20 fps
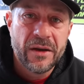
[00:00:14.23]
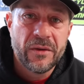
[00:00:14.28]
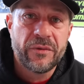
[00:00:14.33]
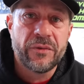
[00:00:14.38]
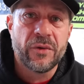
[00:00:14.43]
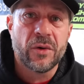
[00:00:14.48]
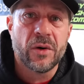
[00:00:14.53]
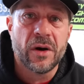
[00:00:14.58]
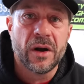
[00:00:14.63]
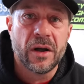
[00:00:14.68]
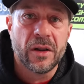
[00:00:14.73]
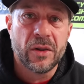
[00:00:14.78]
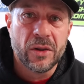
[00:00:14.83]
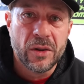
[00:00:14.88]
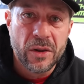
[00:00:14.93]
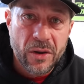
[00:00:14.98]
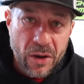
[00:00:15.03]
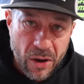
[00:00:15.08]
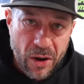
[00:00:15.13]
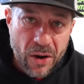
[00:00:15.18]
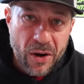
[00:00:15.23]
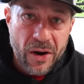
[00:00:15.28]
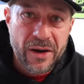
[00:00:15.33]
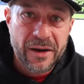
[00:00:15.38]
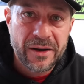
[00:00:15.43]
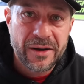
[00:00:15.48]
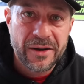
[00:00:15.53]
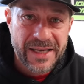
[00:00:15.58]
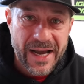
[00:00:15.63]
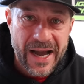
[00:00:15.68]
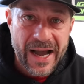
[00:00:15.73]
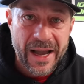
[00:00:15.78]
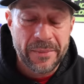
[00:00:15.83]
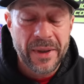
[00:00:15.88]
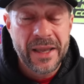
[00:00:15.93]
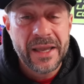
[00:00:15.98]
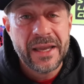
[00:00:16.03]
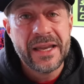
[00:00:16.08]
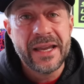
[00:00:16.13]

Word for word: for a long time.